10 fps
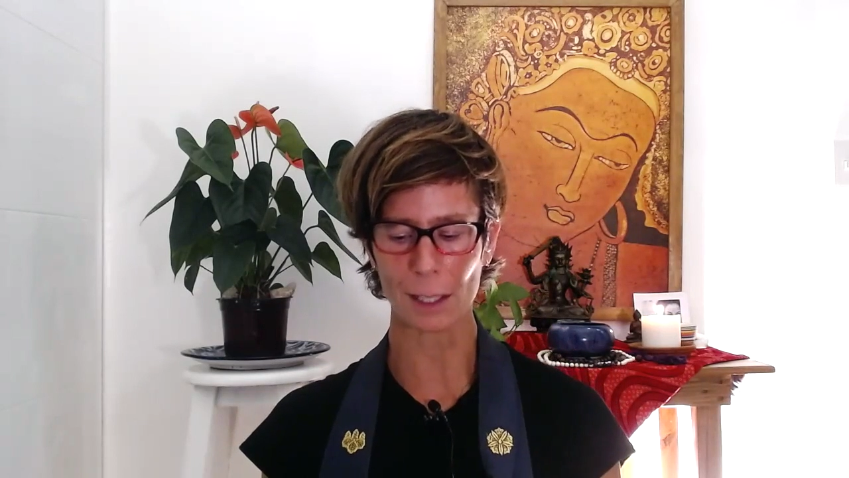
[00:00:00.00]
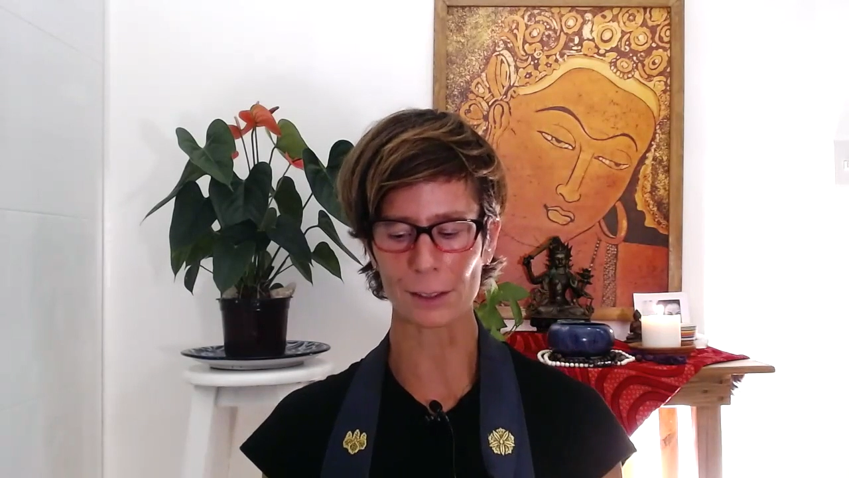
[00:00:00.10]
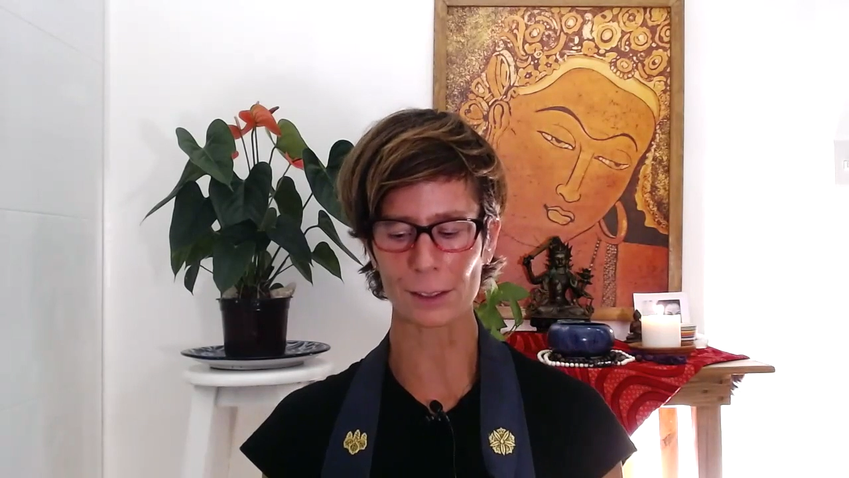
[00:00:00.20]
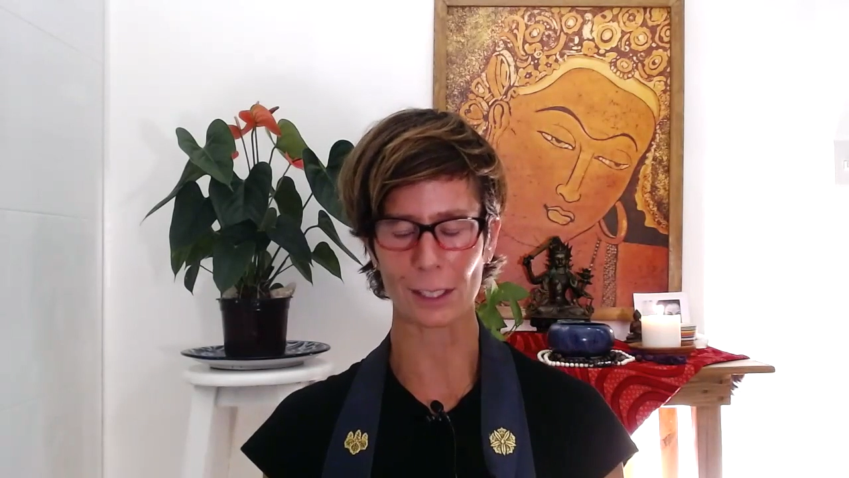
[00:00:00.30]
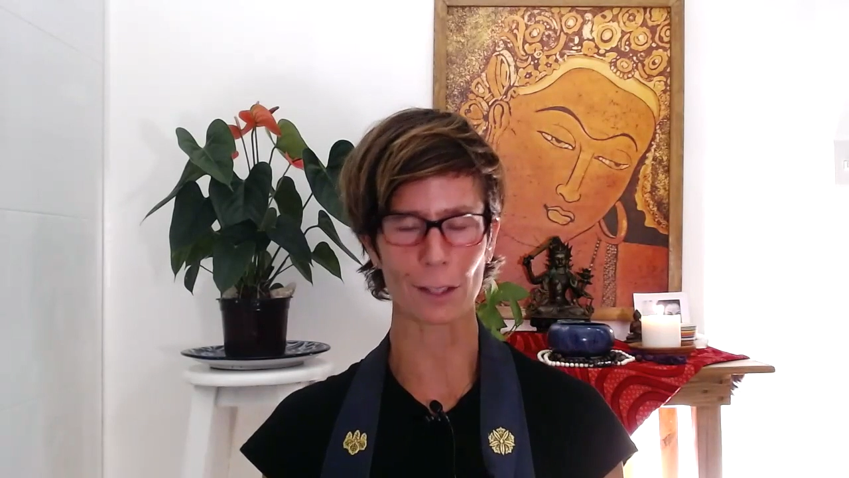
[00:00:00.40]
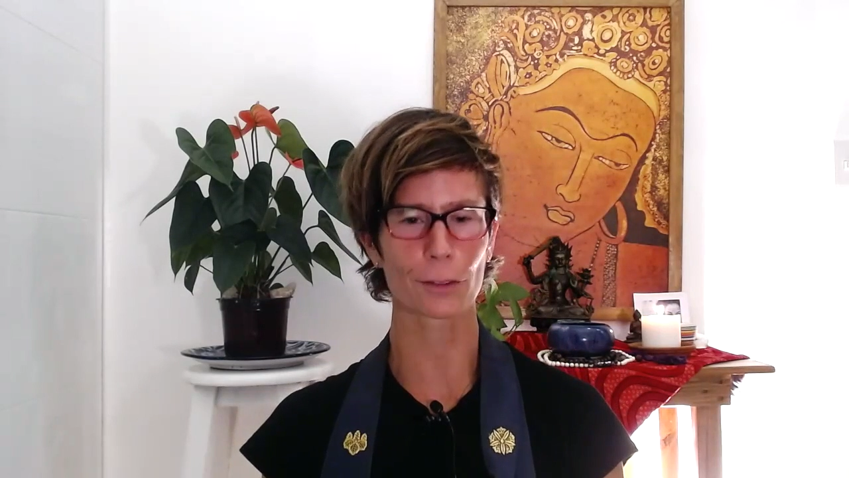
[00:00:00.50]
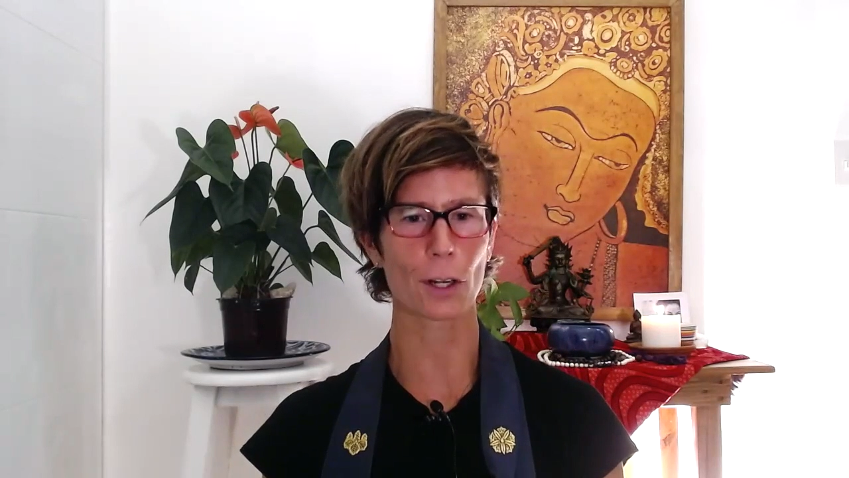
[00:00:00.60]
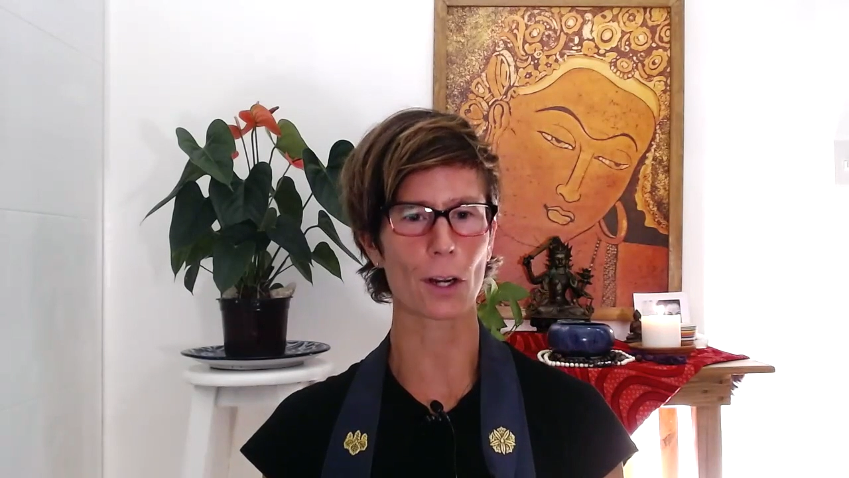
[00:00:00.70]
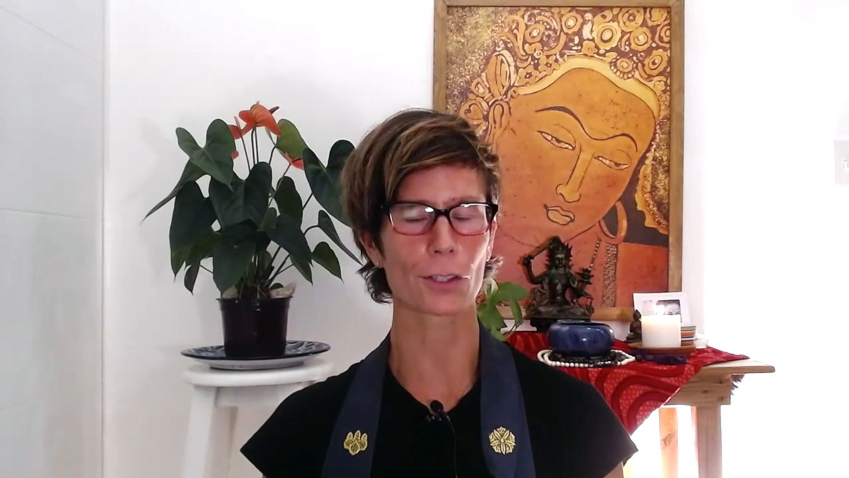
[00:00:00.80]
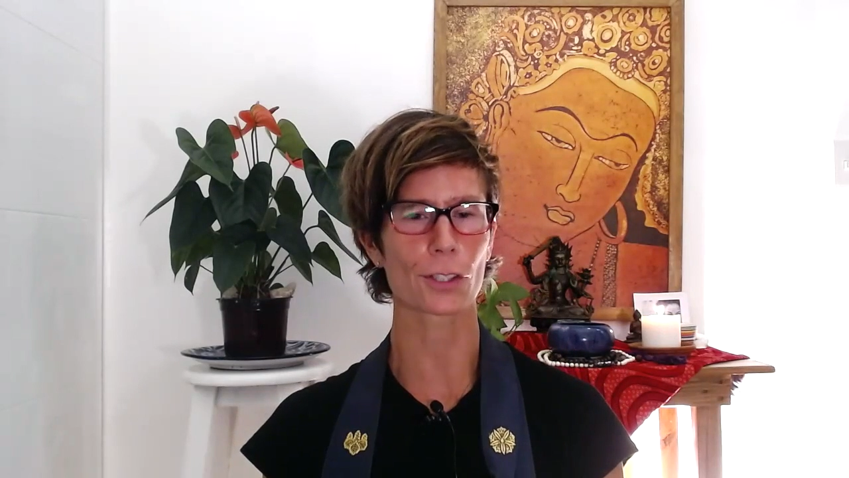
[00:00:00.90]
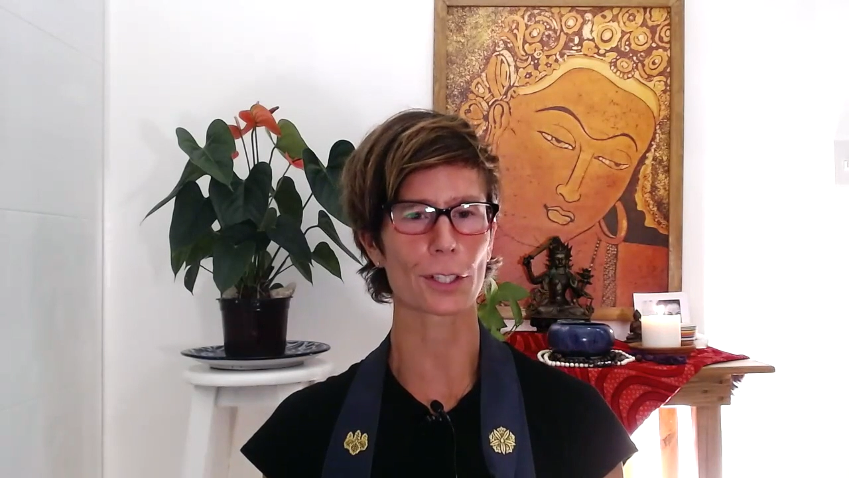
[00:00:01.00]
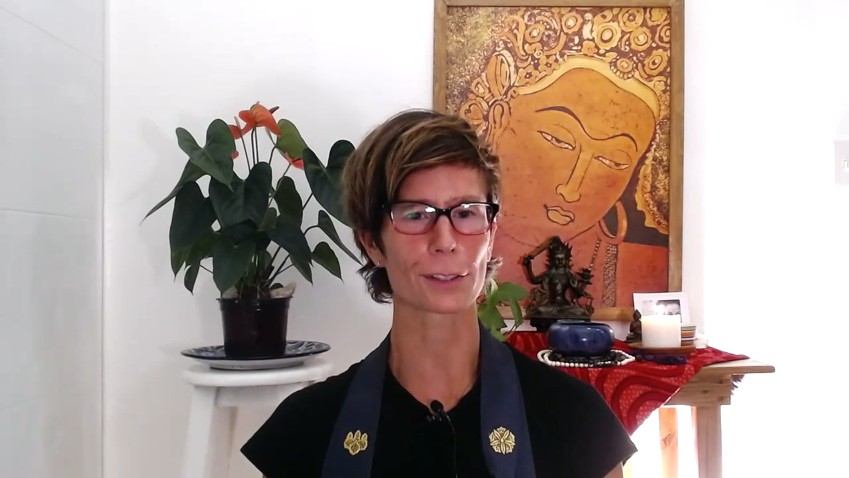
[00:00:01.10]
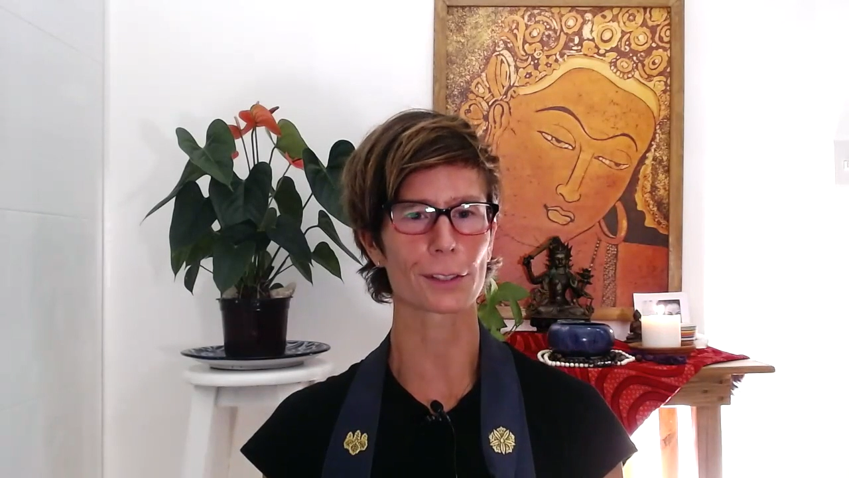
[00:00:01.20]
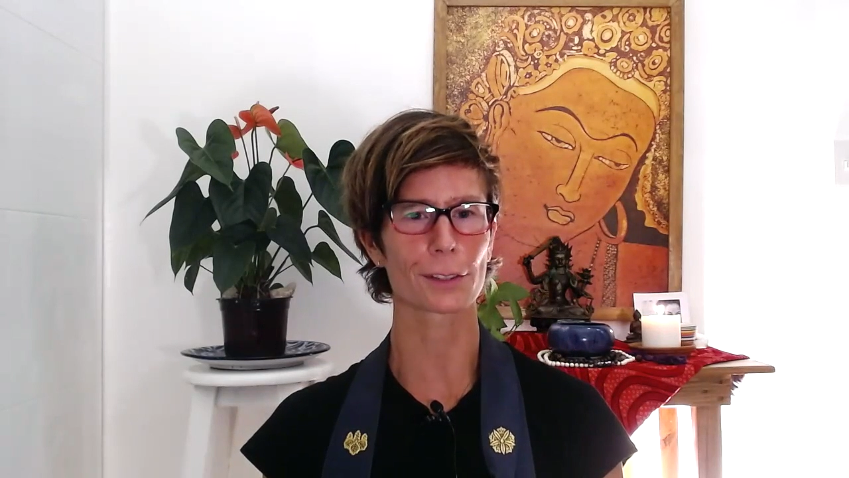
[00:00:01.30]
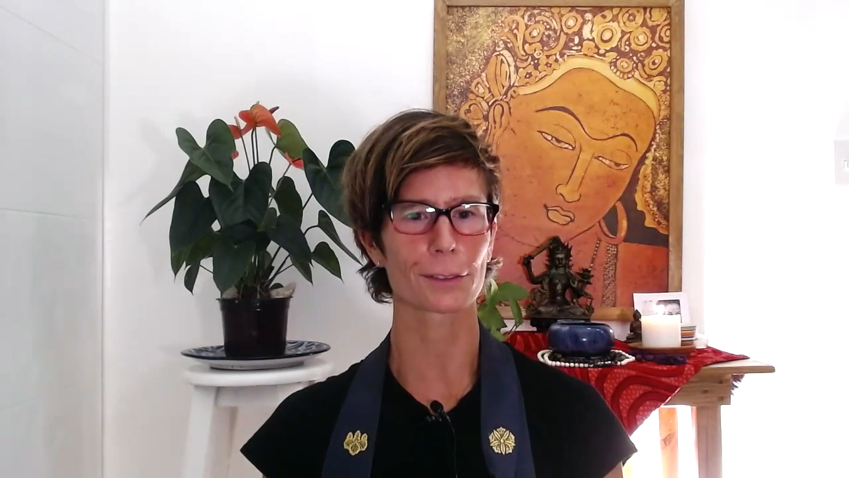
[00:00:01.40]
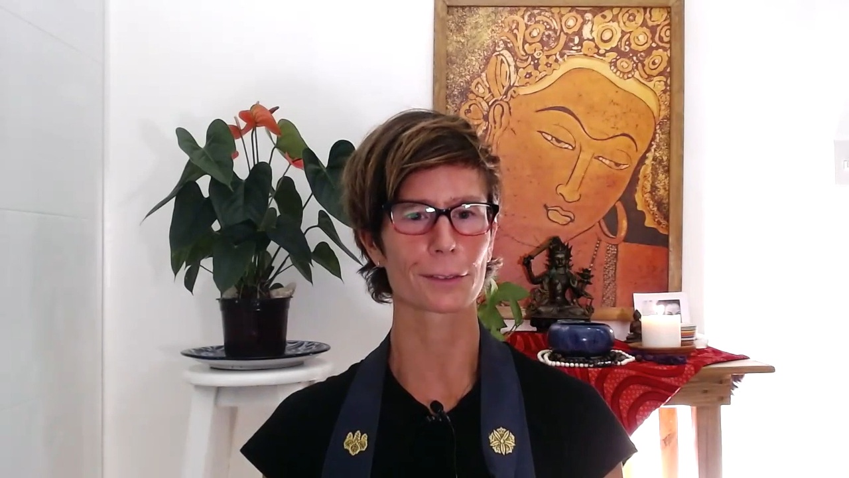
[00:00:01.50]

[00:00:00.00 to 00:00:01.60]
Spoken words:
unself-conscious.